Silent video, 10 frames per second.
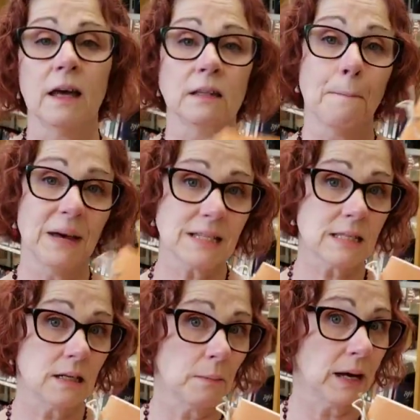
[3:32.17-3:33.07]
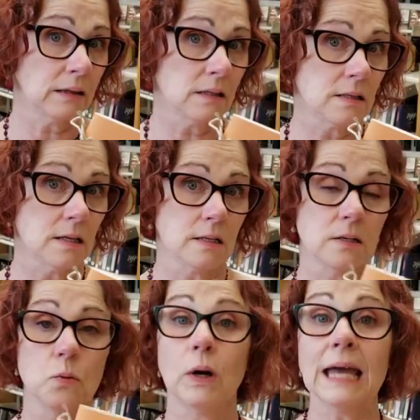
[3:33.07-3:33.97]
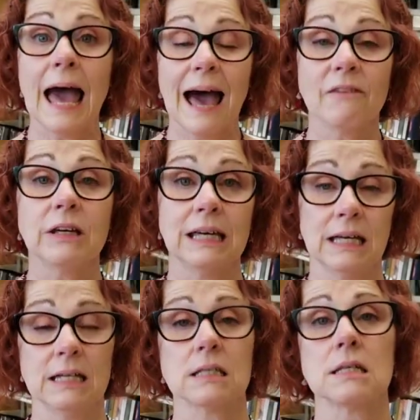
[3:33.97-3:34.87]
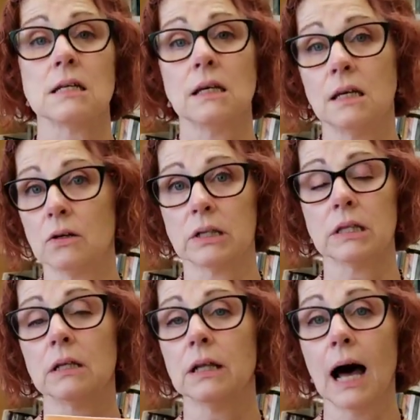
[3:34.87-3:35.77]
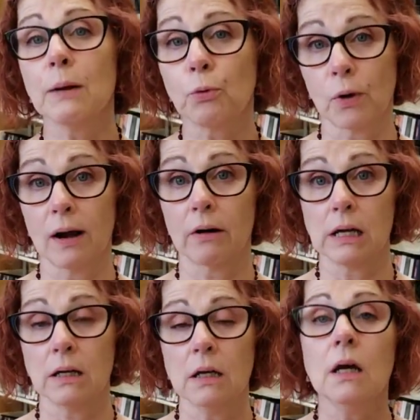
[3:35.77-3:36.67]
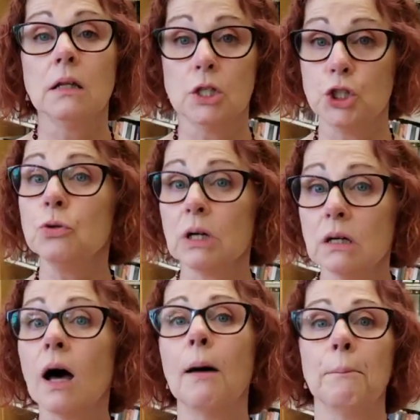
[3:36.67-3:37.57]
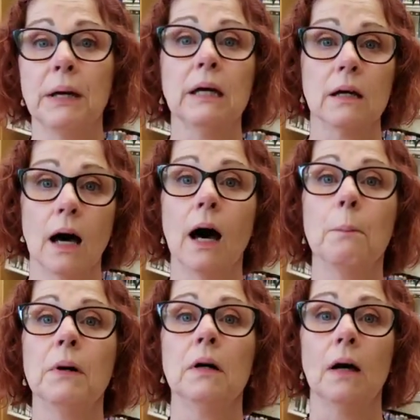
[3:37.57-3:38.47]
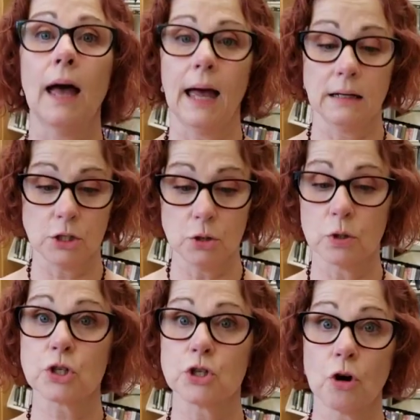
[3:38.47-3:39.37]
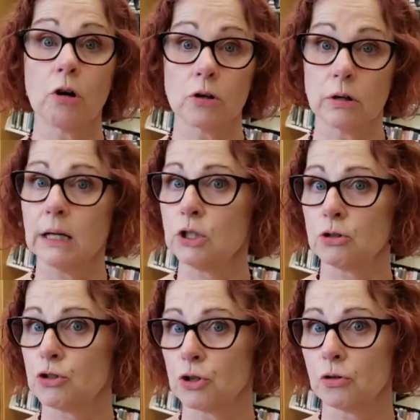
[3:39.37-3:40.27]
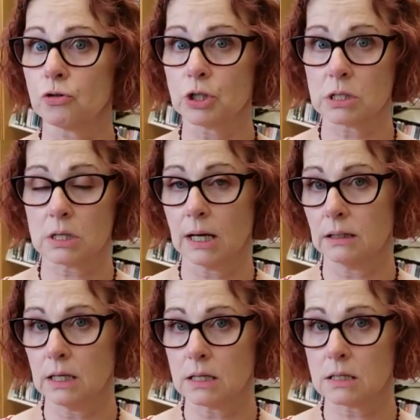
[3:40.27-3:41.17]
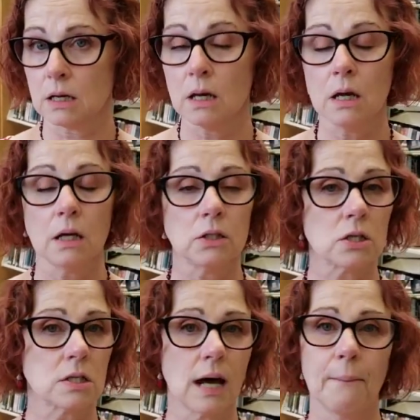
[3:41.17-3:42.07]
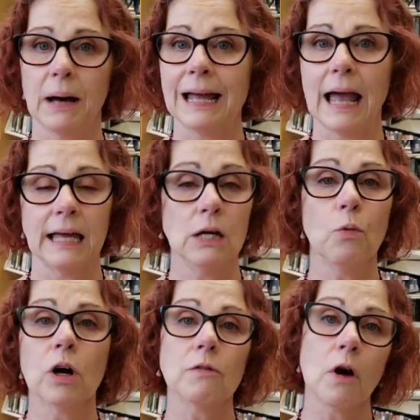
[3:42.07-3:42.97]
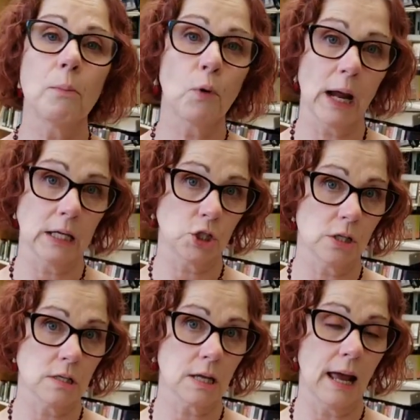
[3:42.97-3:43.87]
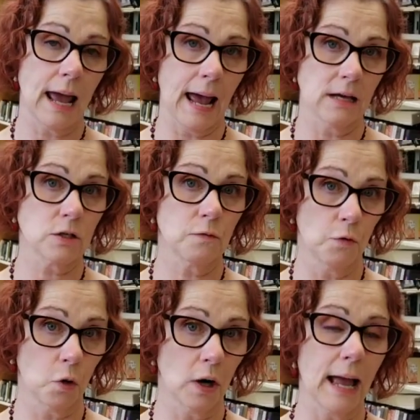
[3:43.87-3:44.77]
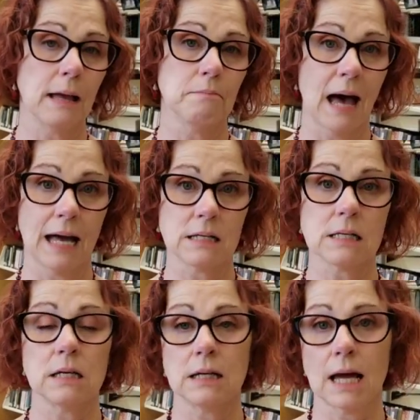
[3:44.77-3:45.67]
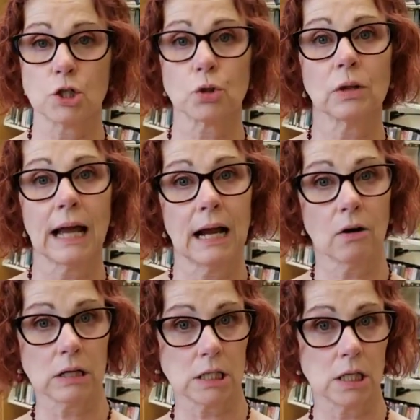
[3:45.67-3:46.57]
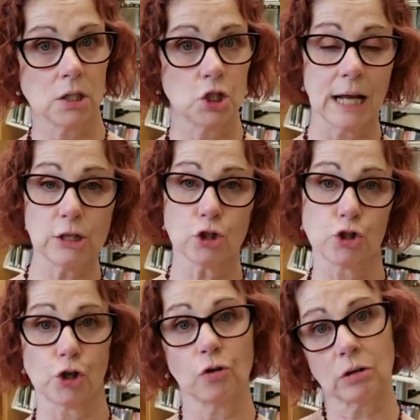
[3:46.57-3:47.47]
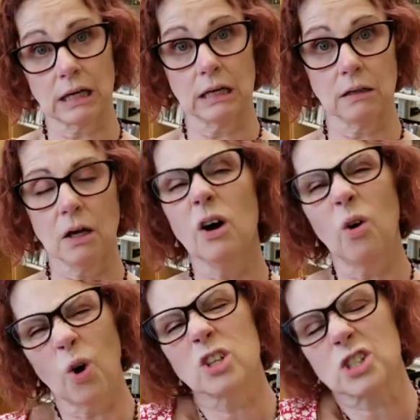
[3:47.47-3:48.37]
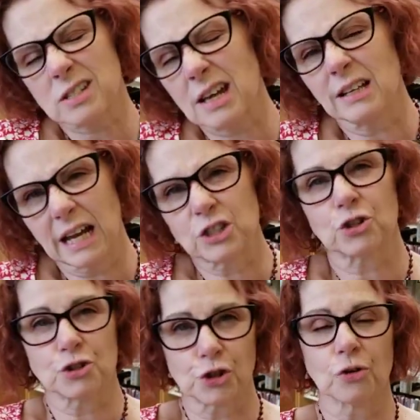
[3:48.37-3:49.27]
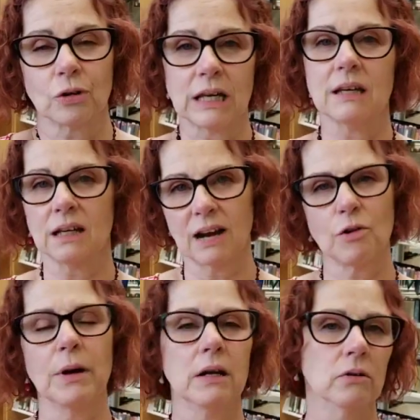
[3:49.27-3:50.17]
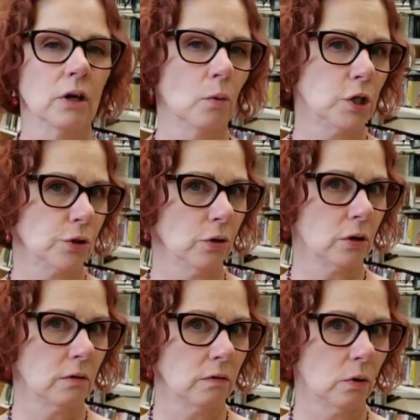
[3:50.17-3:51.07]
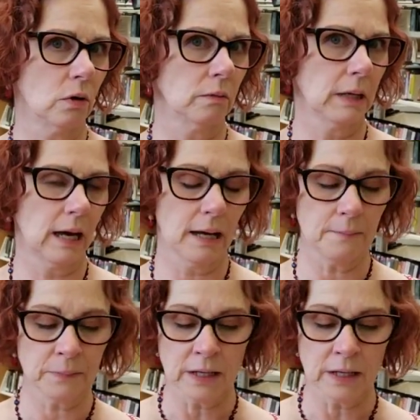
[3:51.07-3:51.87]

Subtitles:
And the best thing about this is we have kits here at the library that you can come pick up and do a starter nature journal just like this. Just stop by any one of our branches and ask for a Madison Natural Heritage Nature Journal Kit, or just say Nature Journal Kit. Everybody will know what you're looking for, okay?